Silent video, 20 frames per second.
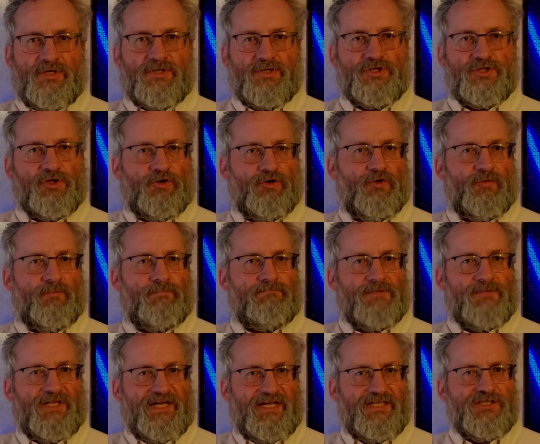So
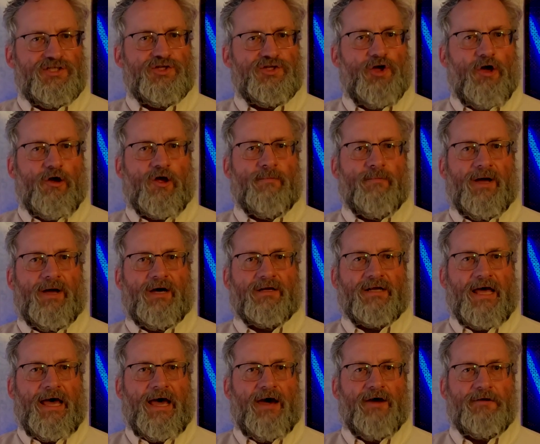let's talk about
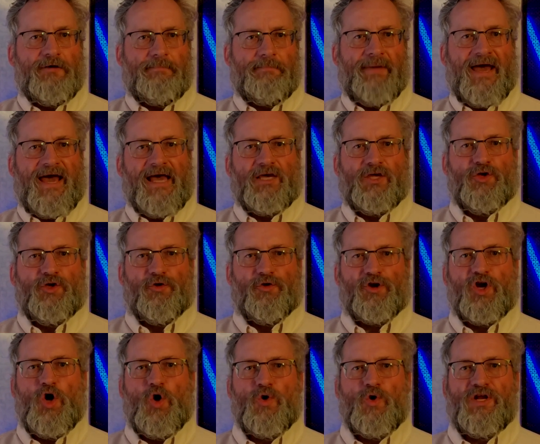how to pack your
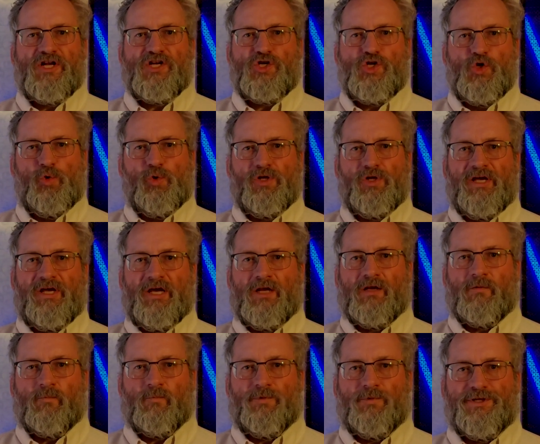coding toolkit
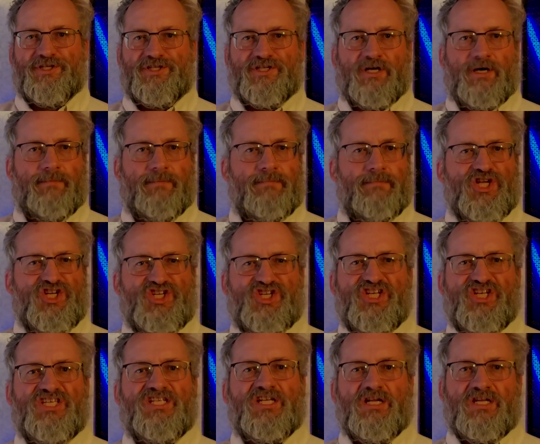with some
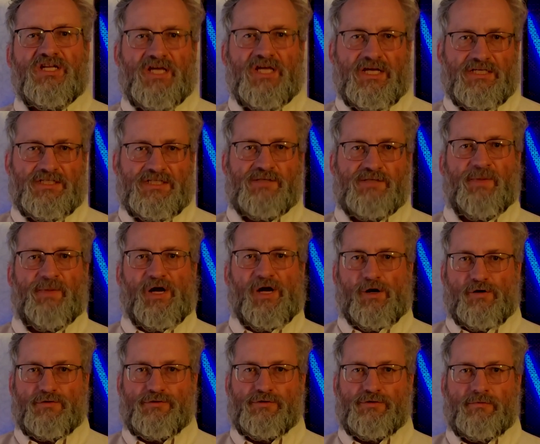just-in-case
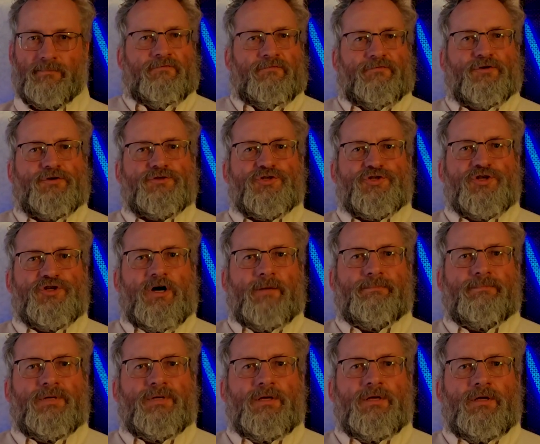spares. First up,
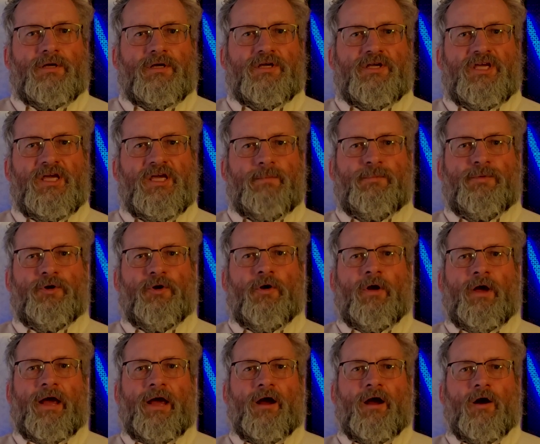keep your
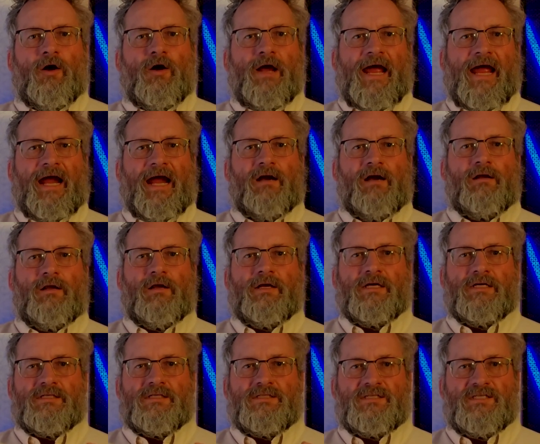error handling
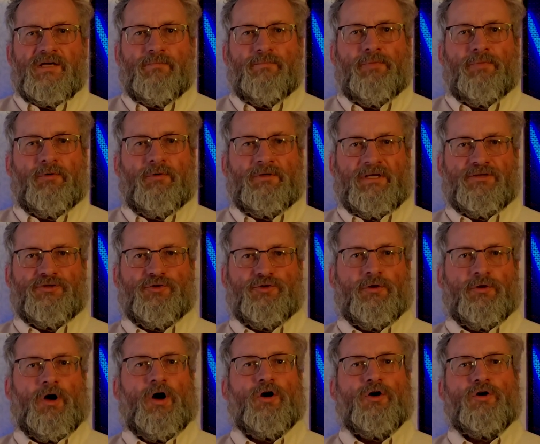as simple as your
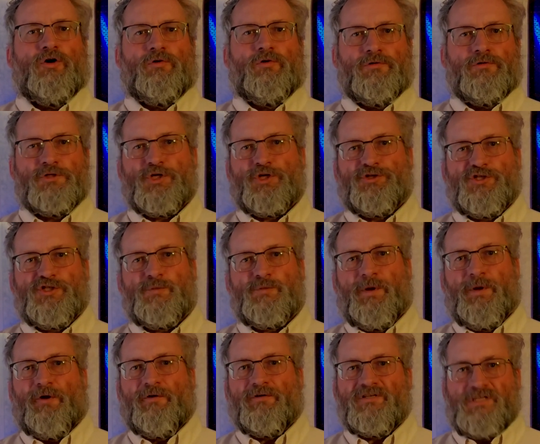uncle's
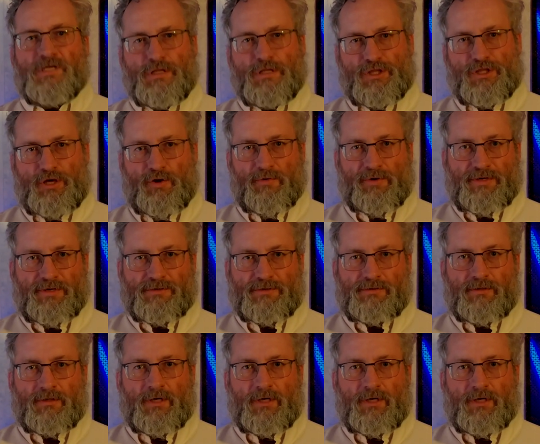conspiracy theories.